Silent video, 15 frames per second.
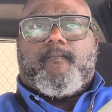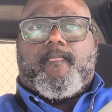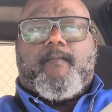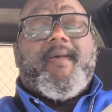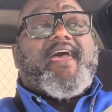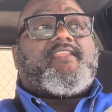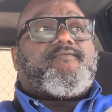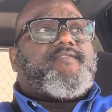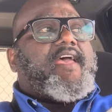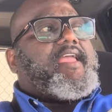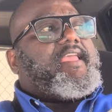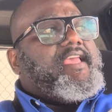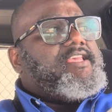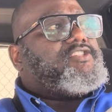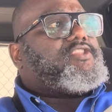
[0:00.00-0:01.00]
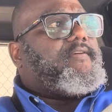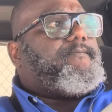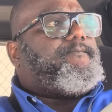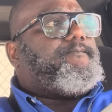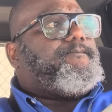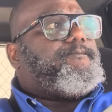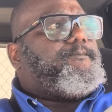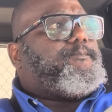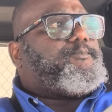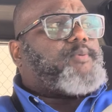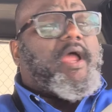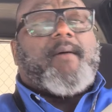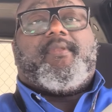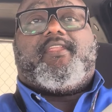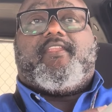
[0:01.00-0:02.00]
Matter of fact, he's the
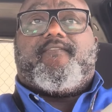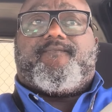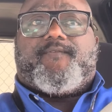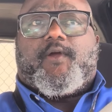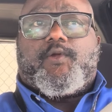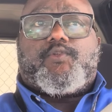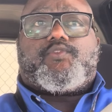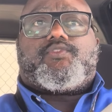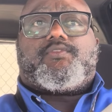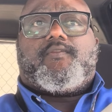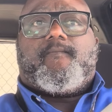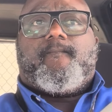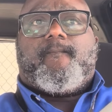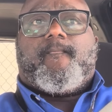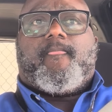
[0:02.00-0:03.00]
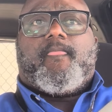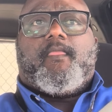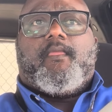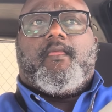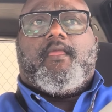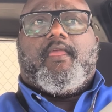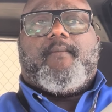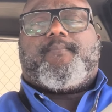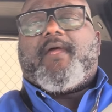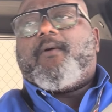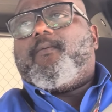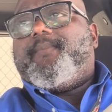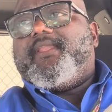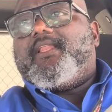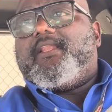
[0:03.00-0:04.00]
probably the first and
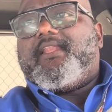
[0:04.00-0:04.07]
probably the